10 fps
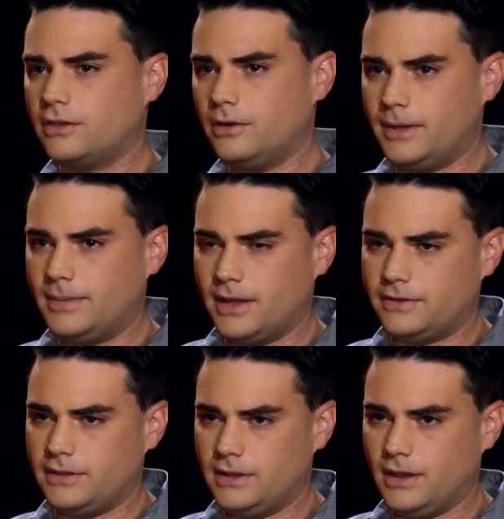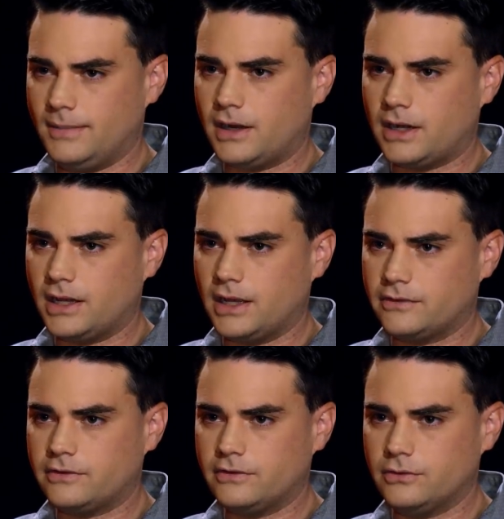a little bit about the American
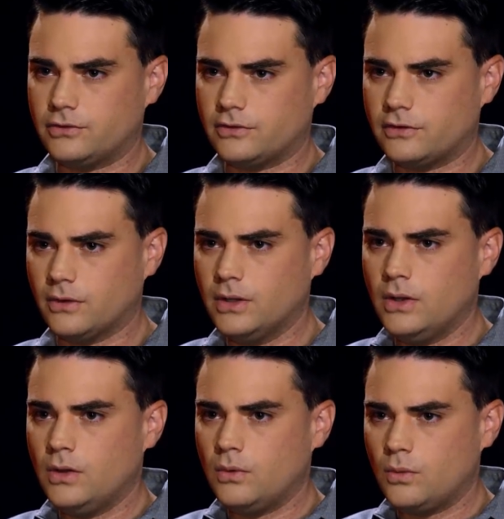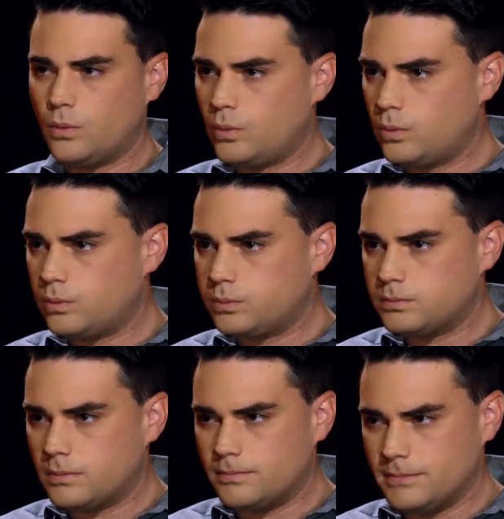Constitution. So
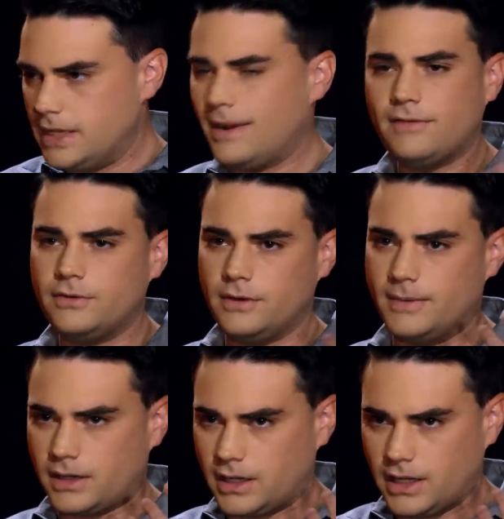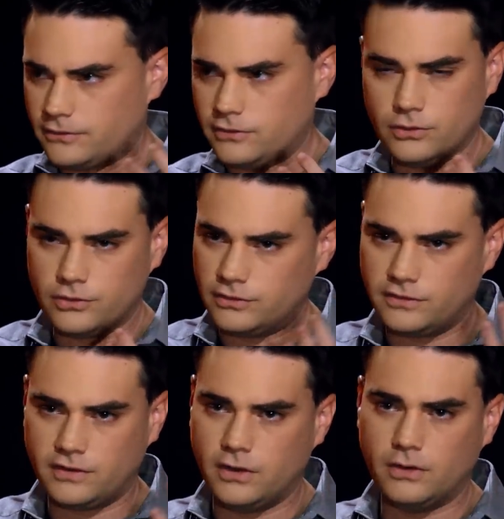in my view, the American Constitution is
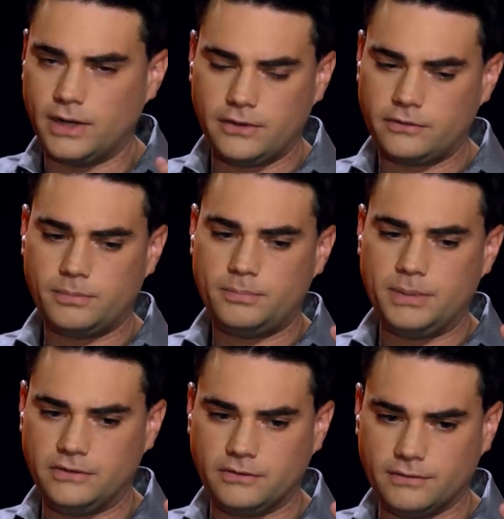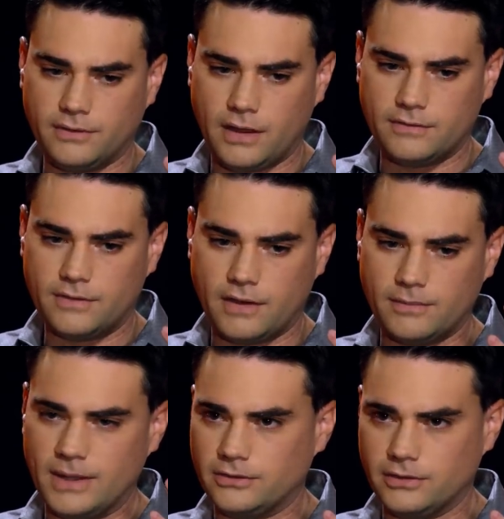the single greatest piece of, of
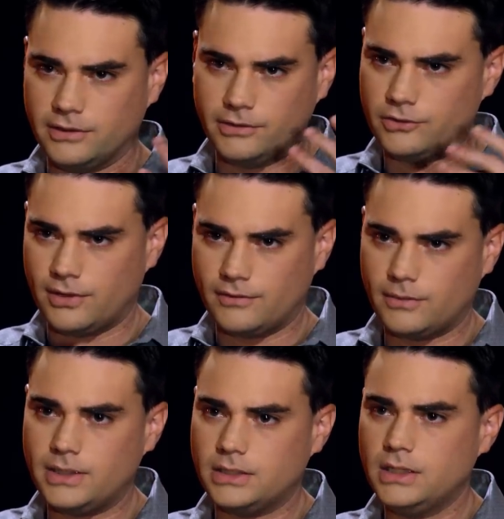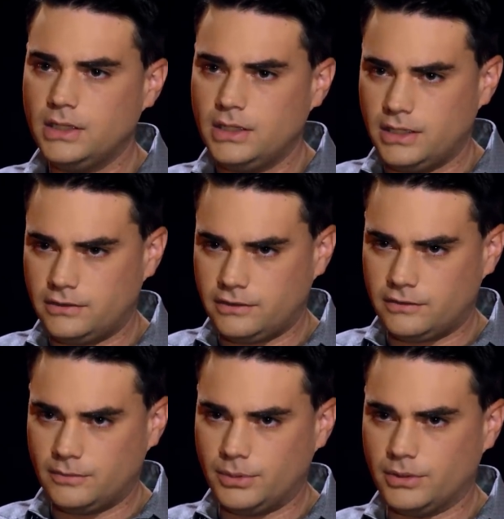governmental literature ever written. It's,
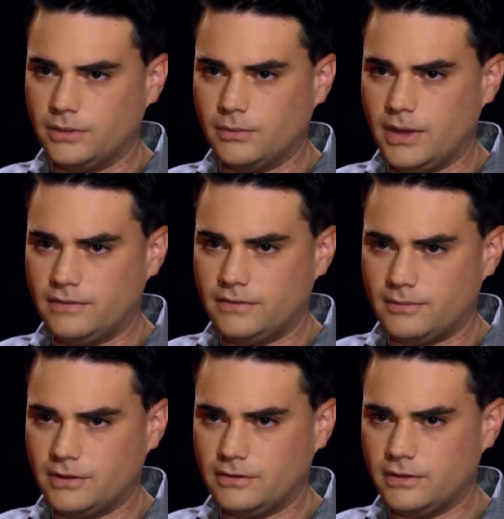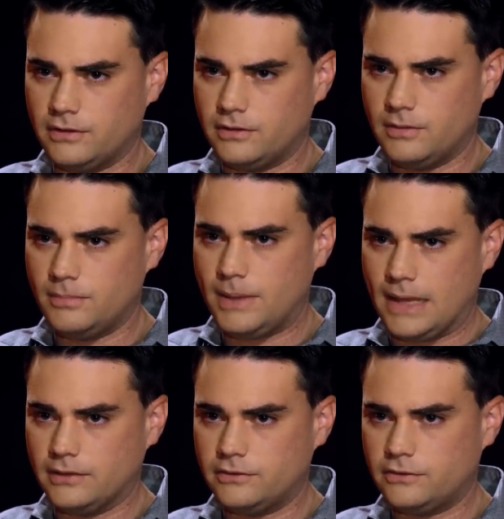it's a brilliant way of attempting to, to
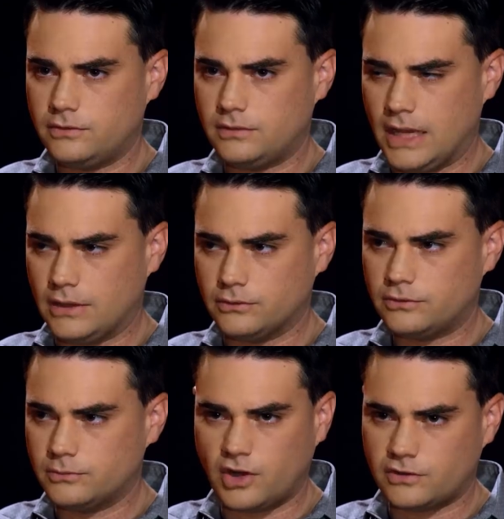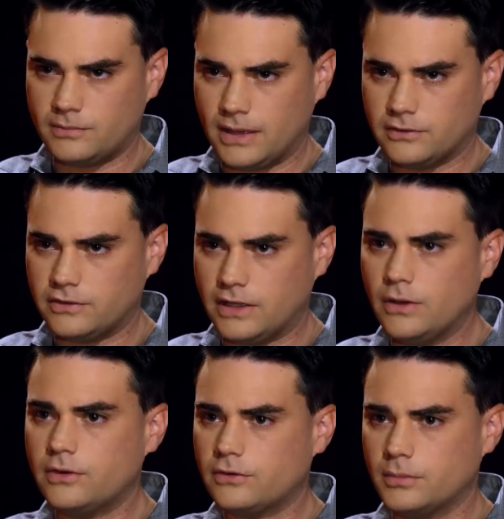balance out some checks and balances. I
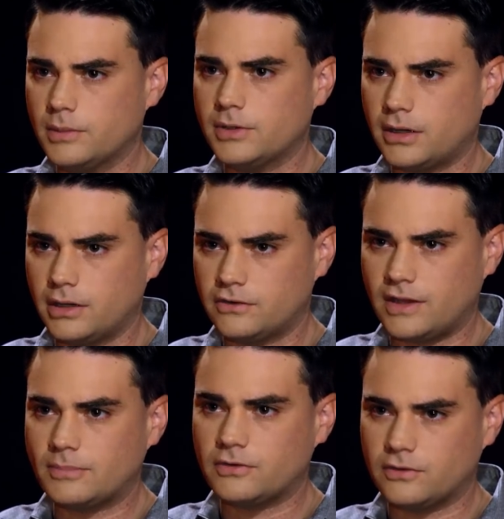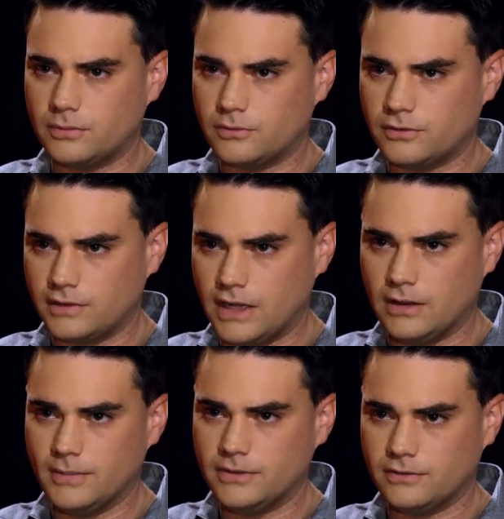know there's some libertarian skepticism, certain
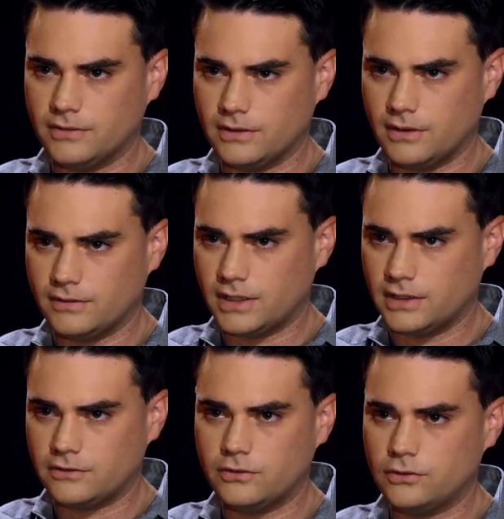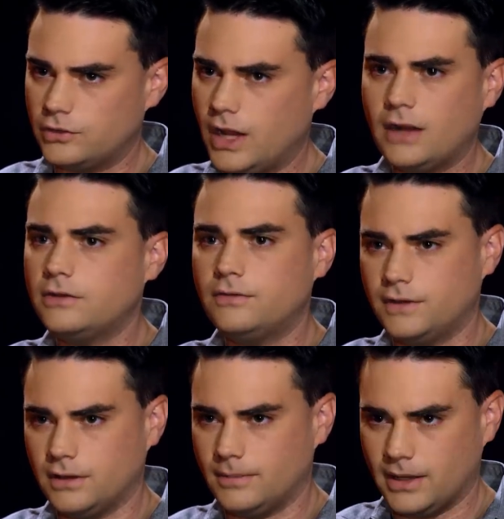elements of the, of the Constitution. How do you
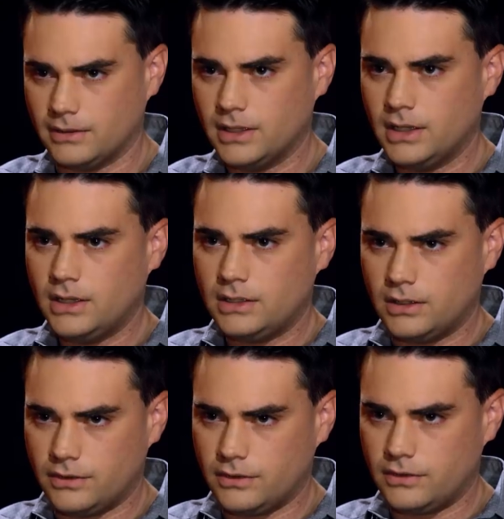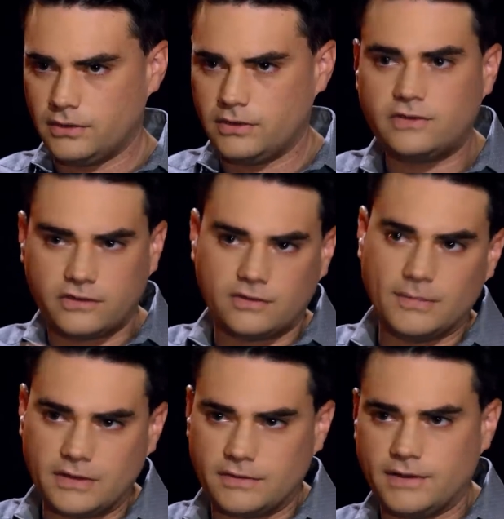feel about you know, the, the, the
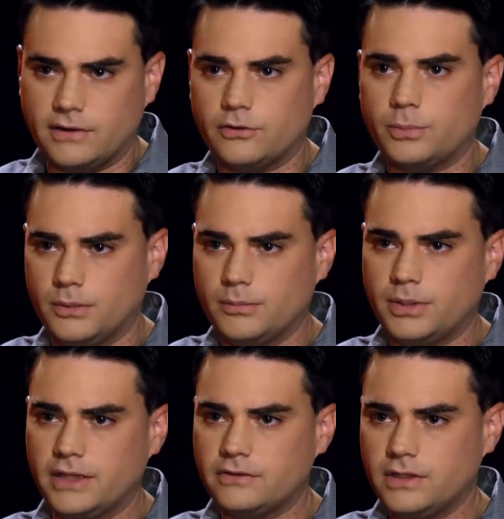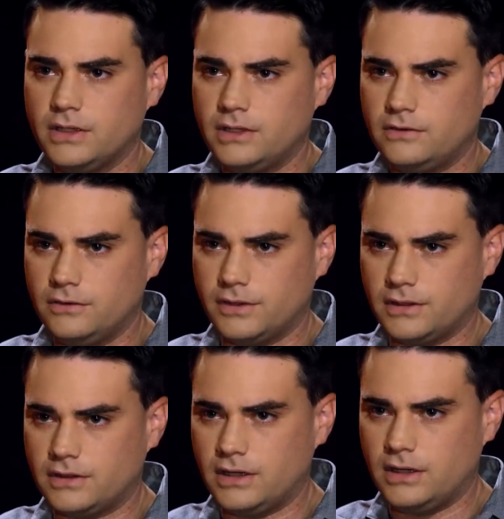system that the founders put in place? Do you
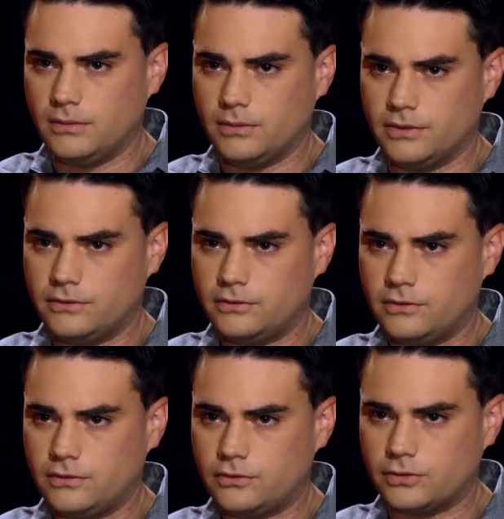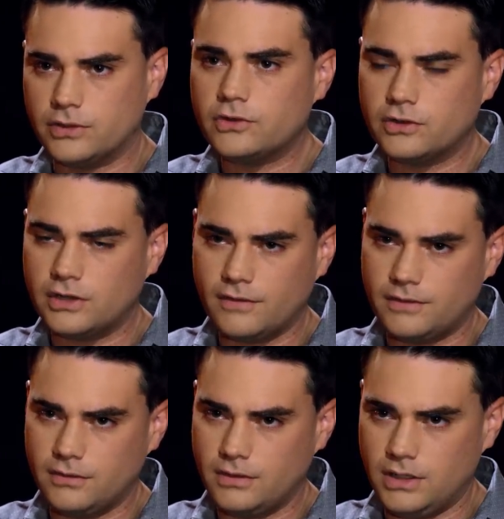think that it was stringent
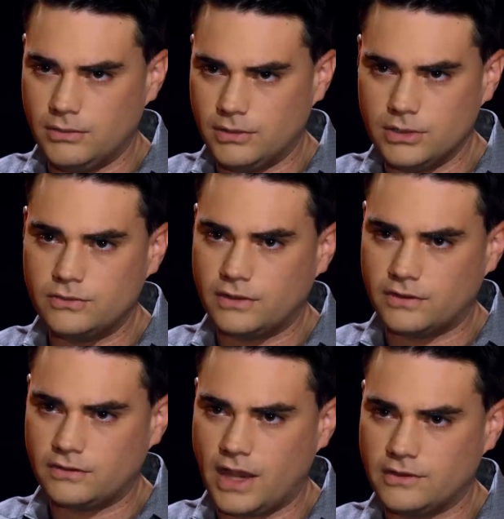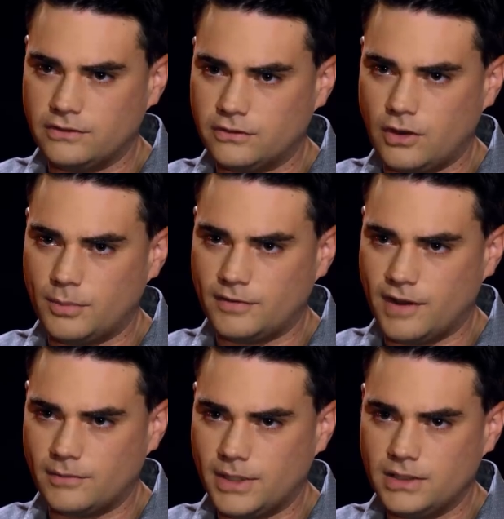enough in, in reducing the size and scope of
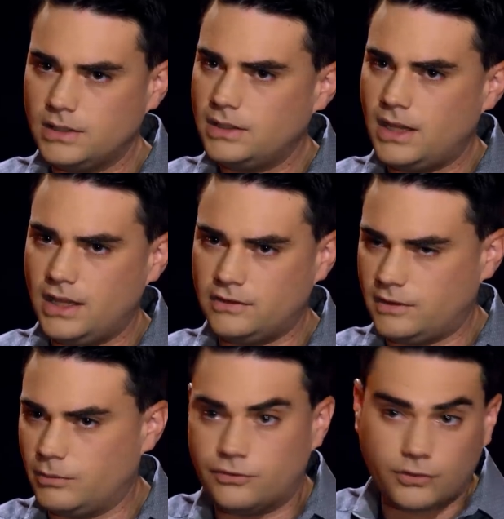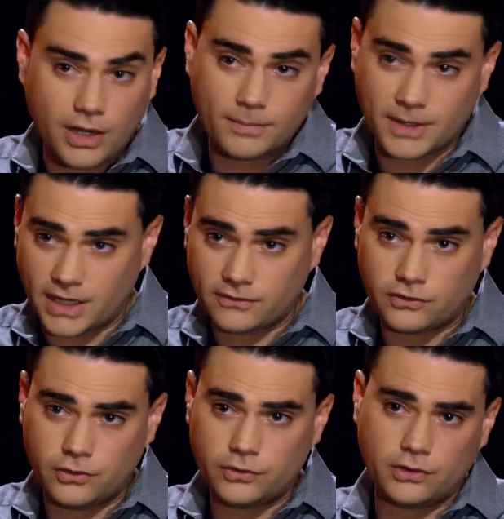government? Is it that we've strayed from the
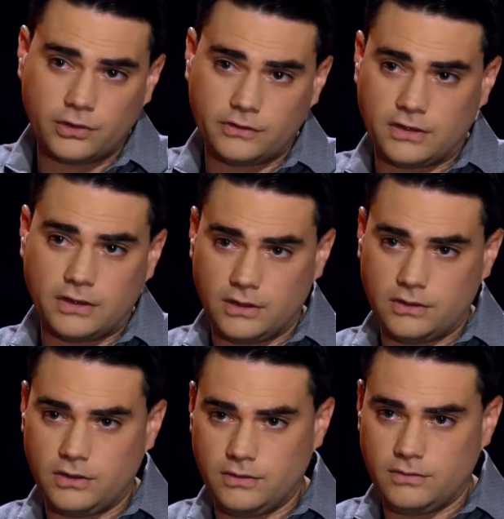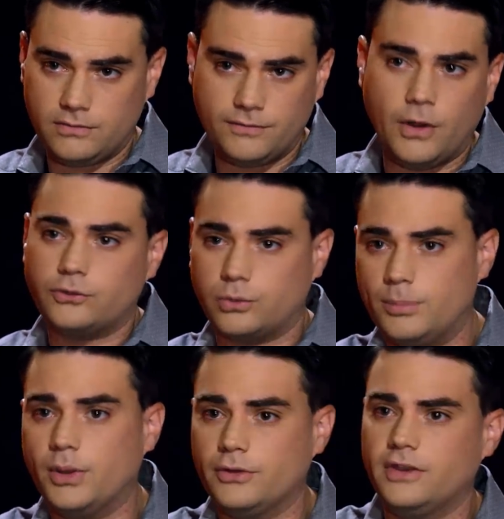Constitution, or is that the, the faults were
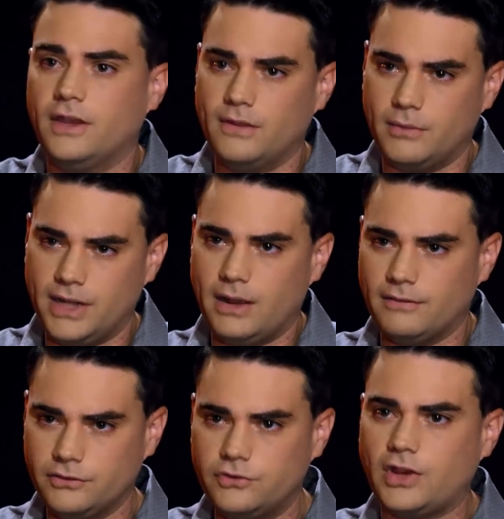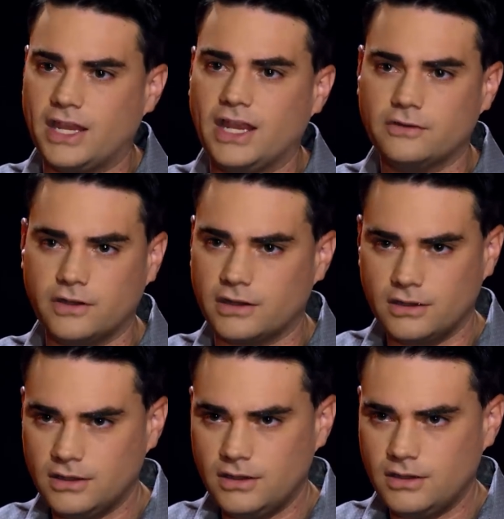built in, that we now have this gigantic,
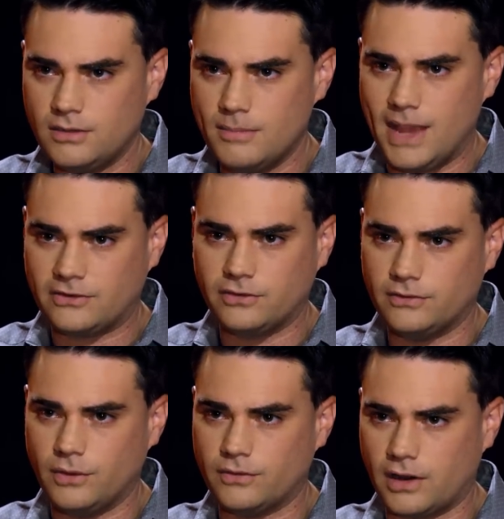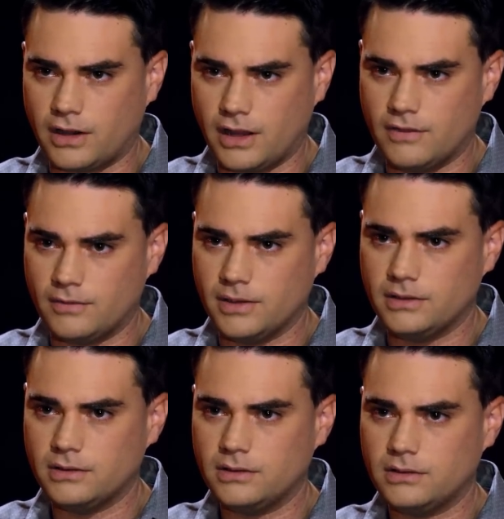massive, overarching government?